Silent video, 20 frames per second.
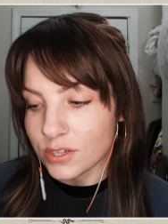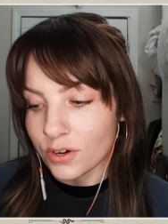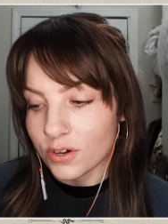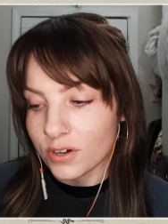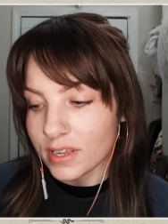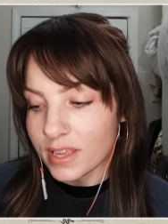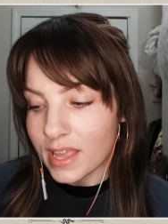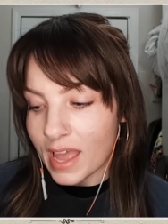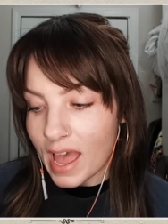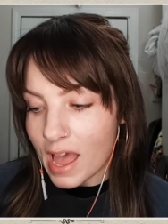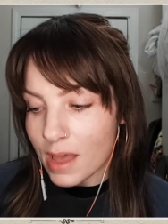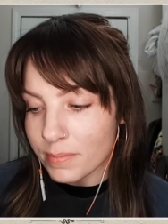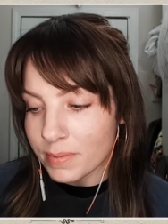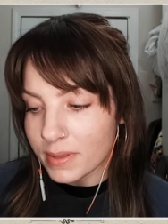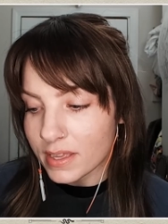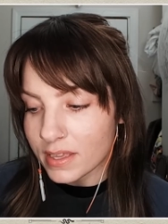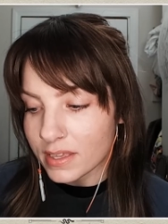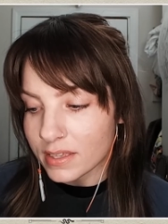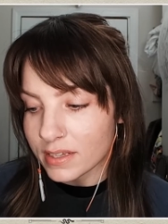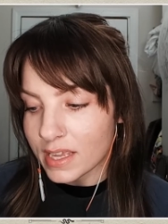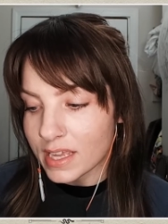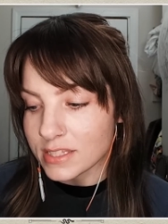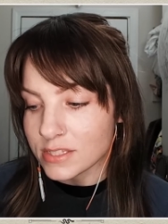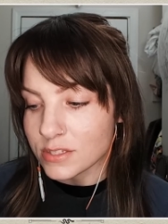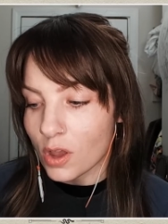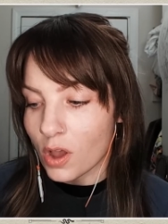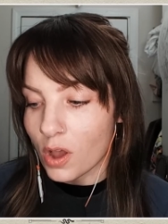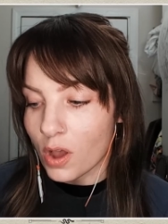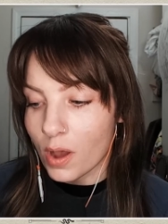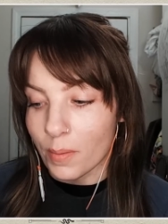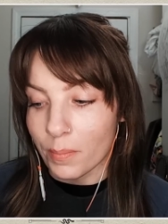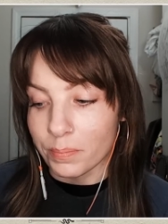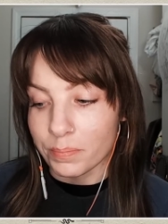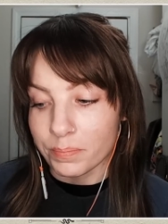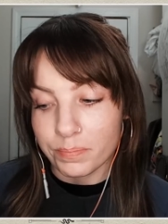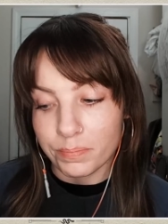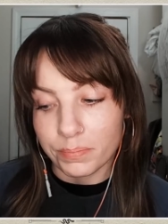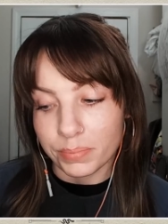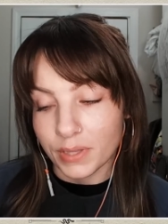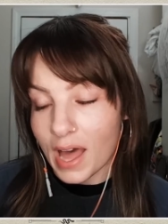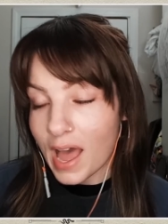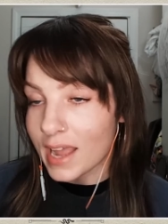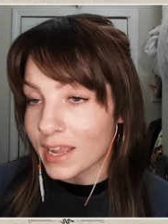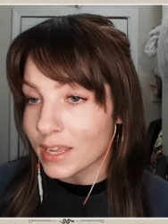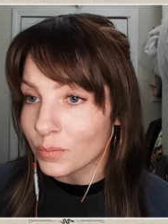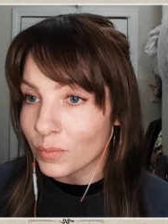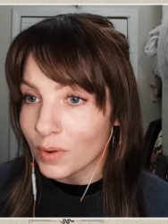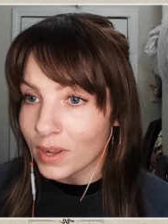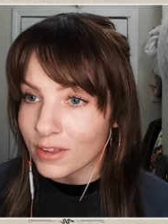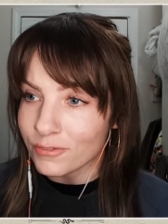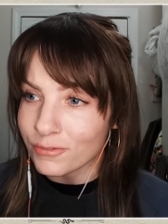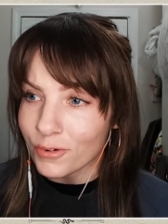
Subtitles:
her in a cabin. It's a black and white